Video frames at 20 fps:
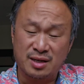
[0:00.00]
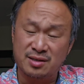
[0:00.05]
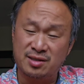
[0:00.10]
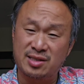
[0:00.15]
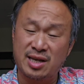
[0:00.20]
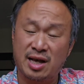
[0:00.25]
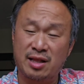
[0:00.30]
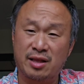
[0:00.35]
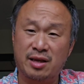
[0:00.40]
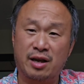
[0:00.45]

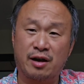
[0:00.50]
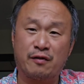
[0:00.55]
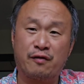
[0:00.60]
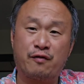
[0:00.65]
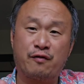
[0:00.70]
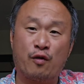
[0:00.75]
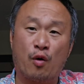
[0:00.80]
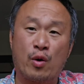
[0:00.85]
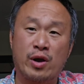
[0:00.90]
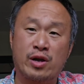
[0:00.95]
selling of
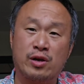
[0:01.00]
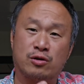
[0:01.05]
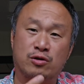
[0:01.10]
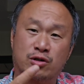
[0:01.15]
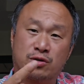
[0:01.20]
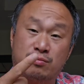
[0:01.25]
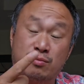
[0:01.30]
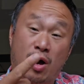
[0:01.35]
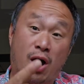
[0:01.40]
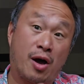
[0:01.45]

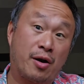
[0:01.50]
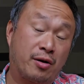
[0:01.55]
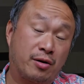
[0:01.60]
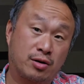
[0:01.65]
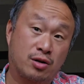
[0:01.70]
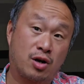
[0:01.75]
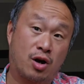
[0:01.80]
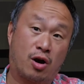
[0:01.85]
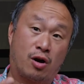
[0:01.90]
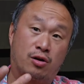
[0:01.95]
foils,
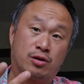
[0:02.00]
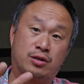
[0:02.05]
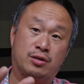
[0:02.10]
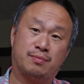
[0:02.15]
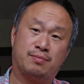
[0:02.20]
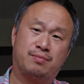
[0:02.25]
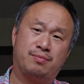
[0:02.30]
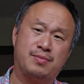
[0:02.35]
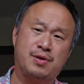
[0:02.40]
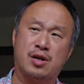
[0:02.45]
modern
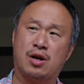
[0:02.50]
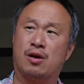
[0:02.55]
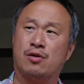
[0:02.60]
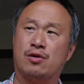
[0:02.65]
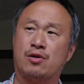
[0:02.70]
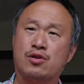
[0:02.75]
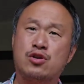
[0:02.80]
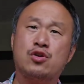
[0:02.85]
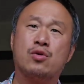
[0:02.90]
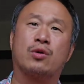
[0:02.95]
cards, you know,
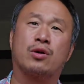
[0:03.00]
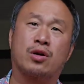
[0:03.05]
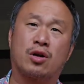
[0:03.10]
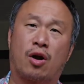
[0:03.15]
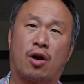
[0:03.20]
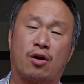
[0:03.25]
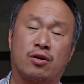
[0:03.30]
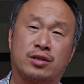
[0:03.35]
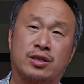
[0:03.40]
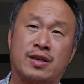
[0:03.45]
the newer
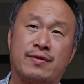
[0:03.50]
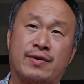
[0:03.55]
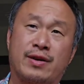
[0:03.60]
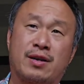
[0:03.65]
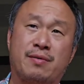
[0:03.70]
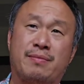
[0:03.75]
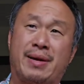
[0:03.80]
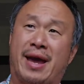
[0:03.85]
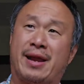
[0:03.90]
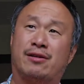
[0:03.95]
cards, even
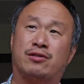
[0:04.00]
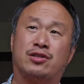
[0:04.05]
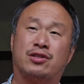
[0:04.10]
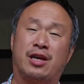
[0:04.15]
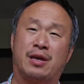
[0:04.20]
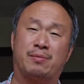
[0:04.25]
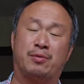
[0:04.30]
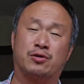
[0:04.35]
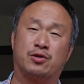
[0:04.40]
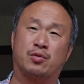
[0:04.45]
Commander
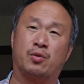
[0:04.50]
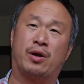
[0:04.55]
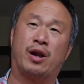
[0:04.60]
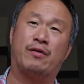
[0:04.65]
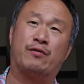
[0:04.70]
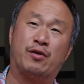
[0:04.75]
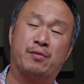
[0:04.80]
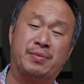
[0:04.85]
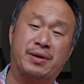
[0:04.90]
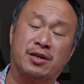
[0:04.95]
staples,
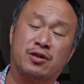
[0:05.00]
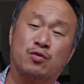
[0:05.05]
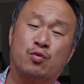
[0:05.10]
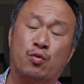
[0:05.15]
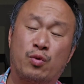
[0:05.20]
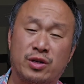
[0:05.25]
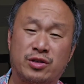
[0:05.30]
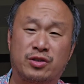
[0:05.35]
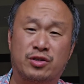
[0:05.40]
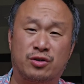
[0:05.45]
whatever, because
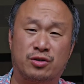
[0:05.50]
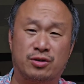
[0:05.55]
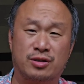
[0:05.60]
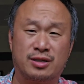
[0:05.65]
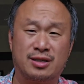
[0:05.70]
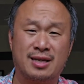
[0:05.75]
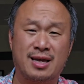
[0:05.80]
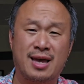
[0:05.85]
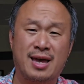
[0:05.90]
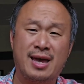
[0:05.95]

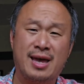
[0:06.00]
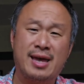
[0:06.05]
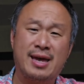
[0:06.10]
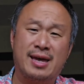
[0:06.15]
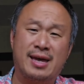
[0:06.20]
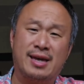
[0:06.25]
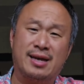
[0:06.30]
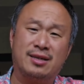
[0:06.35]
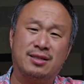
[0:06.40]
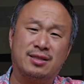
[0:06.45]
Wizards
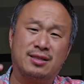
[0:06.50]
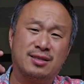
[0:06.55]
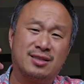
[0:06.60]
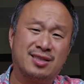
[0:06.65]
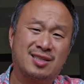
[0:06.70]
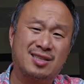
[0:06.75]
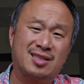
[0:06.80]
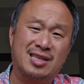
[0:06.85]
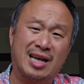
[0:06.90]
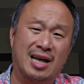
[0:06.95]
is
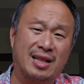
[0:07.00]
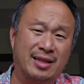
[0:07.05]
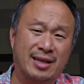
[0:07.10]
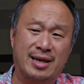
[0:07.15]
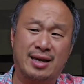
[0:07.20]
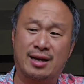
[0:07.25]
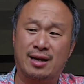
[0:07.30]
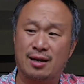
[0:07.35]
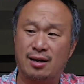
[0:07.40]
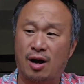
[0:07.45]

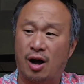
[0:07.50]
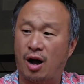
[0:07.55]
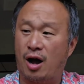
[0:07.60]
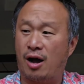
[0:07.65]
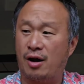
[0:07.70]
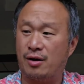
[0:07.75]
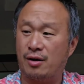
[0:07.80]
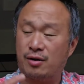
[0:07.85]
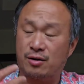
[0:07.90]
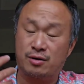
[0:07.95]
selling
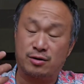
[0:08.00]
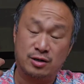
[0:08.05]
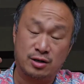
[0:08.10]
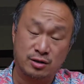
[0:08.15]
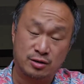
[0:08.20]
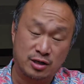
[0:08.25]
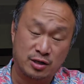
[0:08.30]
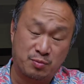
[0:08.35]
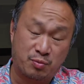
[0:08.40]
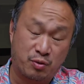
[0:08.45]

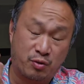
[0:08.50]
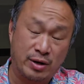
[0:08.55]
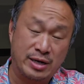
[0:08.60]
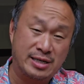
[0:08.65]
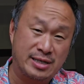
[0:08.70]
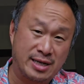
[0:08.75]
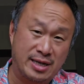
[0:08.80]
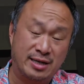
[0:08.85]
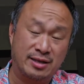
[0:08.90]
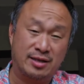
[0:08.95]
or is
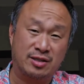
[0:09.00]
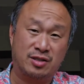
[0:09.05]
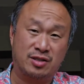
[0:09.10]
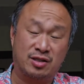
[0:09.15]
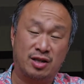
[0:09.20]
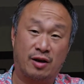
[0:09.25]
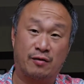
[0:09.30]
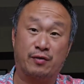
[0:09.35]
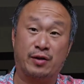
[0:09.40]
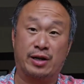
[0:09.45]
printing this
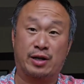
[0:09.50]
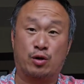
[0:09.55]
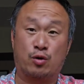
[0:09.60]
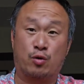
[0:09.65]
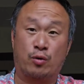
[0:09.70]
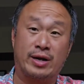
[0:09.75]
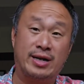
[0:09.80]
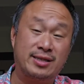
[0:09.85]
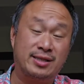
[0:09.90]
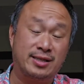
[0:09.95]
stuff like
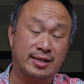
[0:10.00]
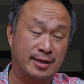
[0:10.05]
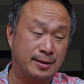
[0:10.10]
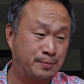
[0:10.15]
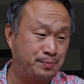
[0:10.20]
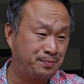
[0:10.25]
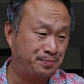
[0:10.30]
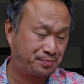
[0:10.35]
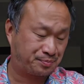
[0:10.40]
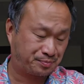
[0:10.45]
crazy.